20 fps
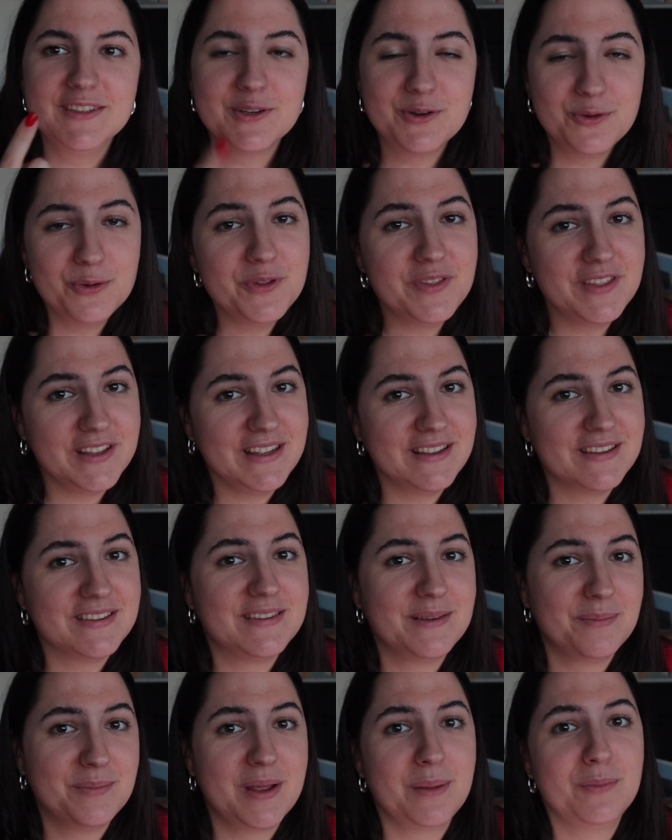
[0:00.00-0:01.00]
The cool thing is
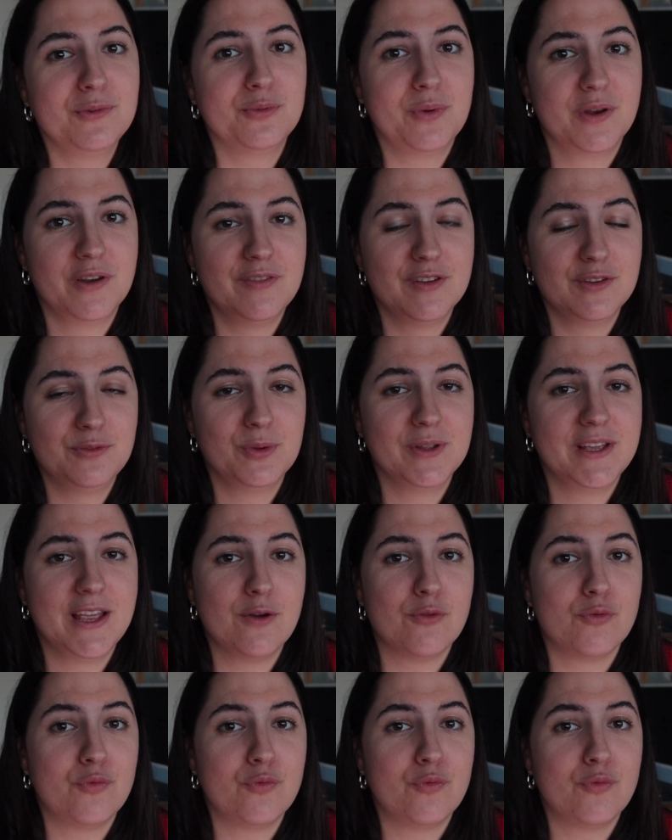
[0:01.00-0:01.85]
sometimes one of us will get